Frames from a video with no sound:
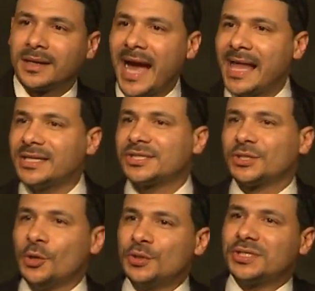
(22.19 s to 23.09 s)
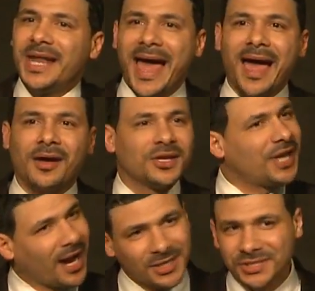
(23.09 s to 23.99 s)
College students now,
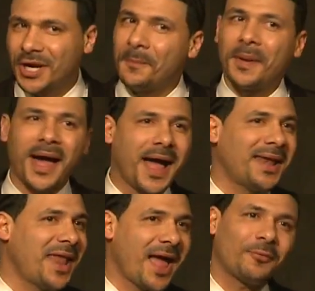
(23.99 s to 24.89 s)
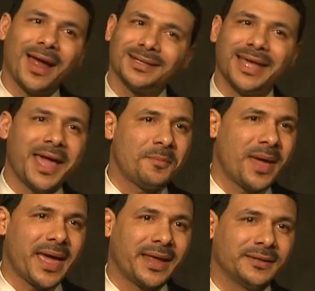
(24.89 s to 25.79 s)
y'all can jump behind that right there,
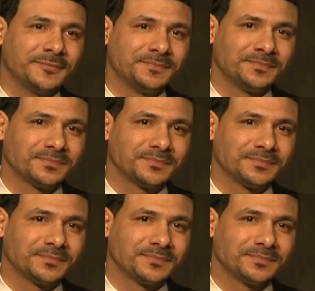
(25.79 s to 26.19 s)
man.